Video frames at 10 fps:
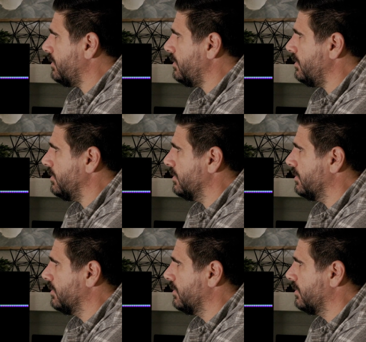
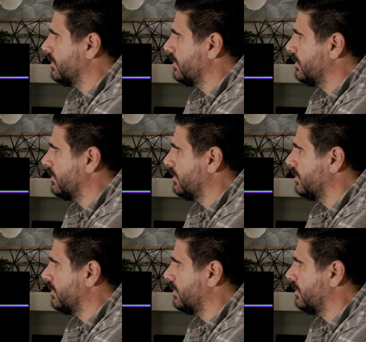
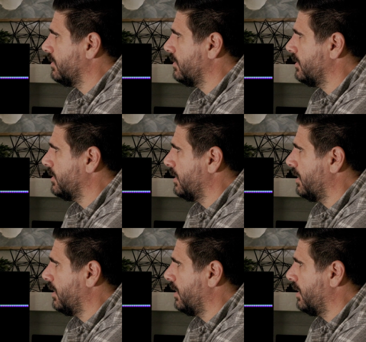
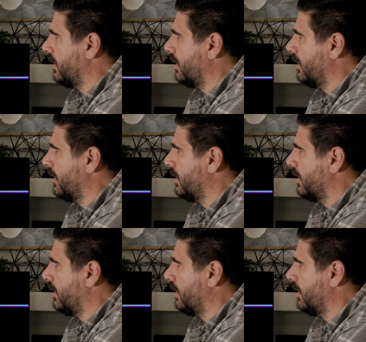(silence)